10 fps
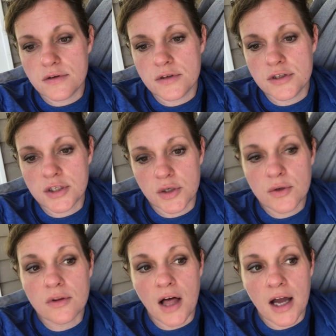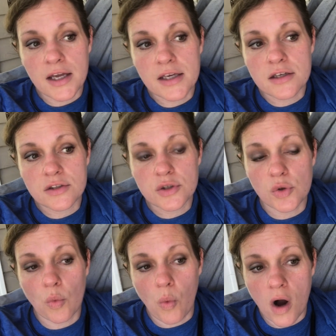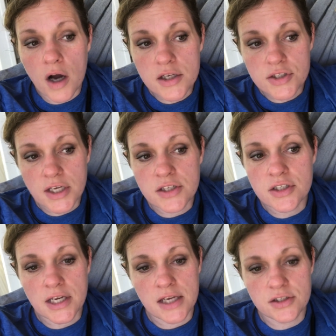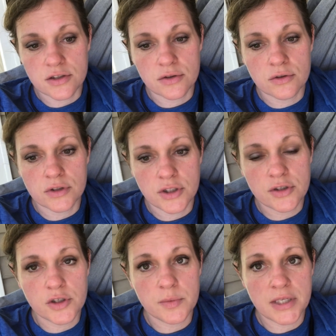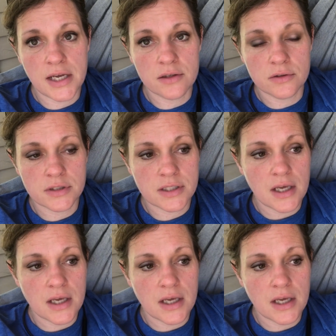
do like to watch educational YouTube channels.